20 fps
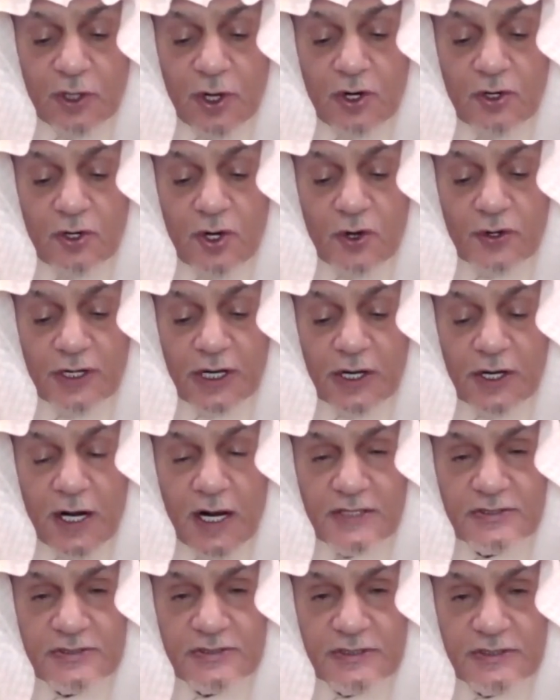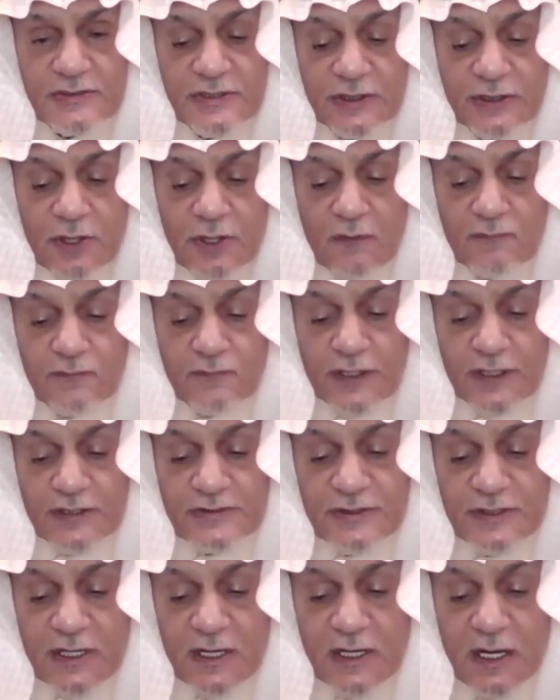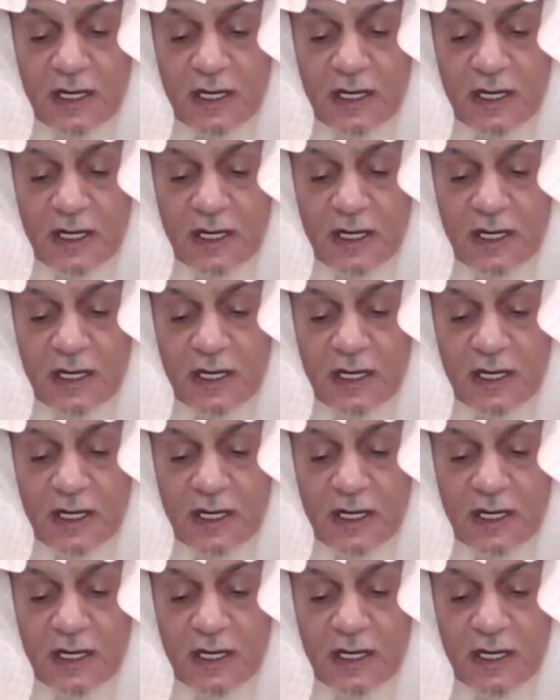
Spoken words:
ongoing crises and conflicts,